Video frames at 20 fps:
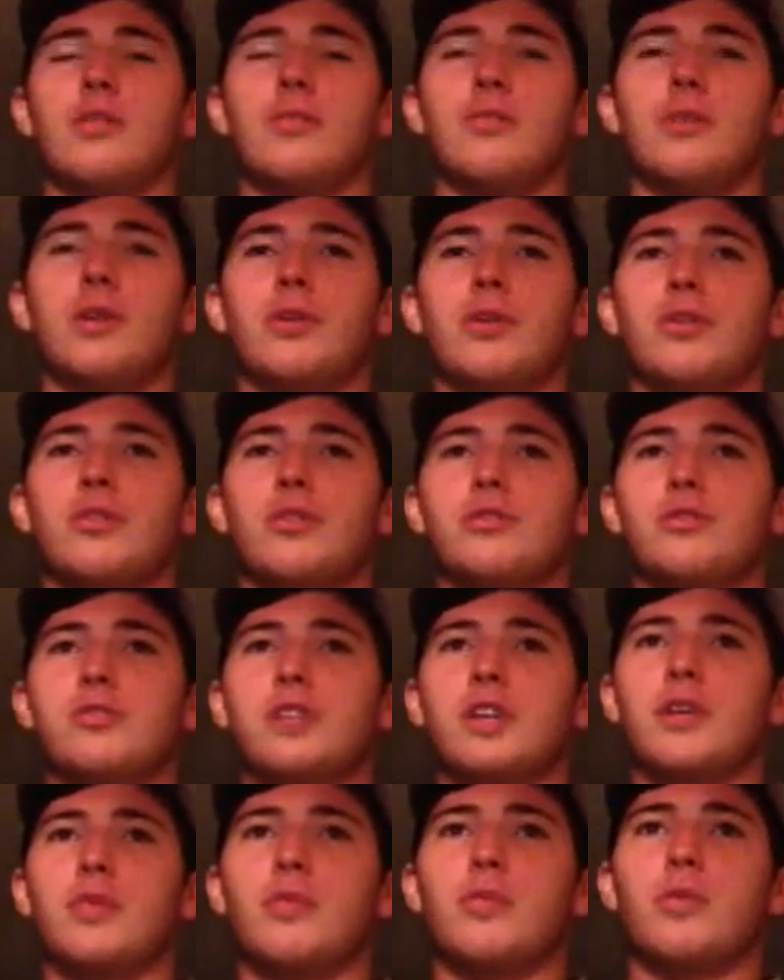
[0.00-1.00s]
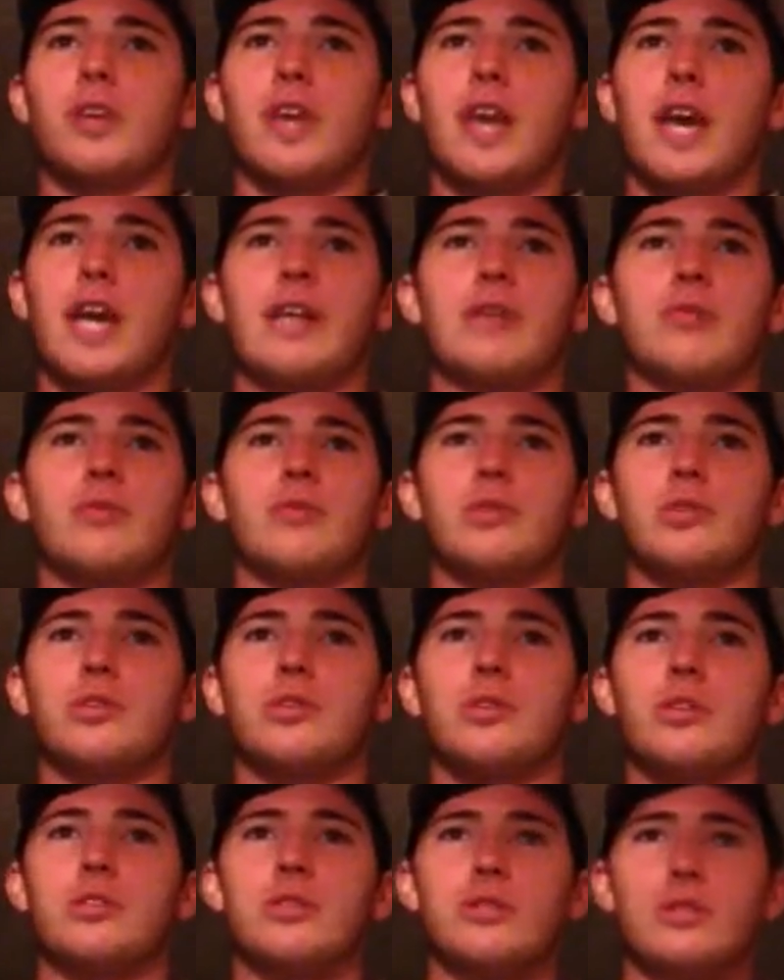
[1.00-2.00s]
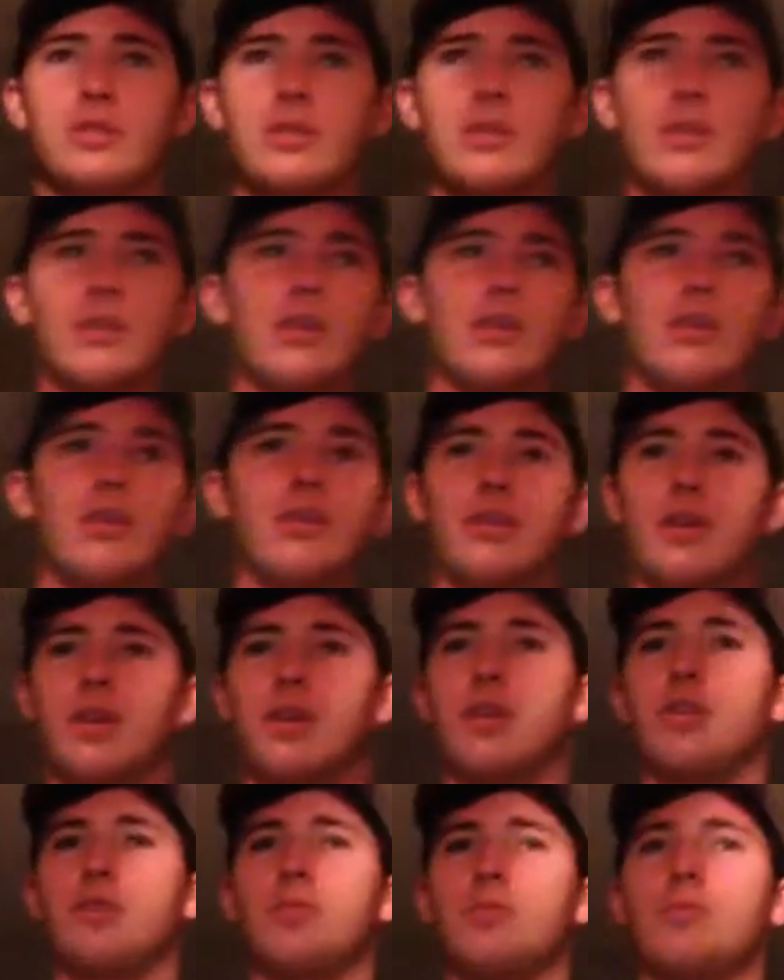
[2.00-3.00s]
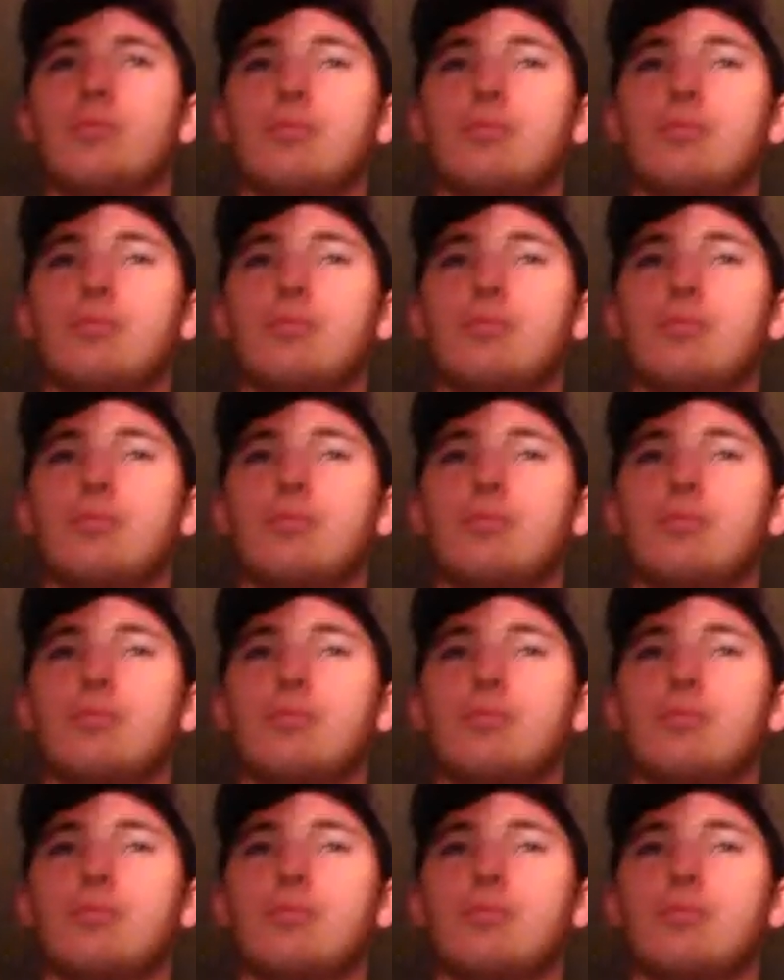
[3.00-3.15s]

better understand what catting really is. Thank you.